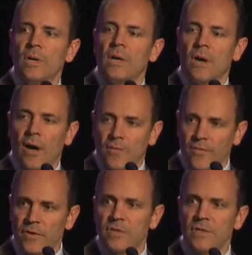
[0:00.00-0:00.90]

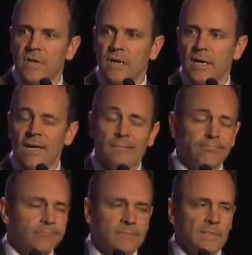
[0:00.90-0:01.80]
conference a
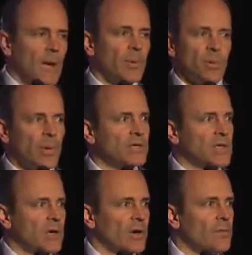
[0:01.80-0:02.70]
couple of weeks
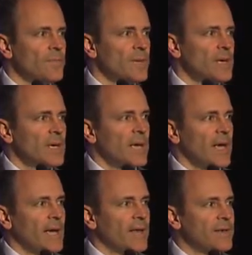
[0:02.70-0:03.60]
ago.
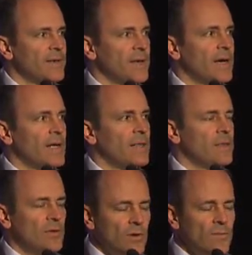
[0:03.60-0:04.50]
And
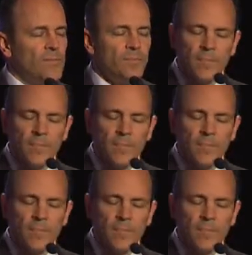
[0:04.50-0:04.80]
good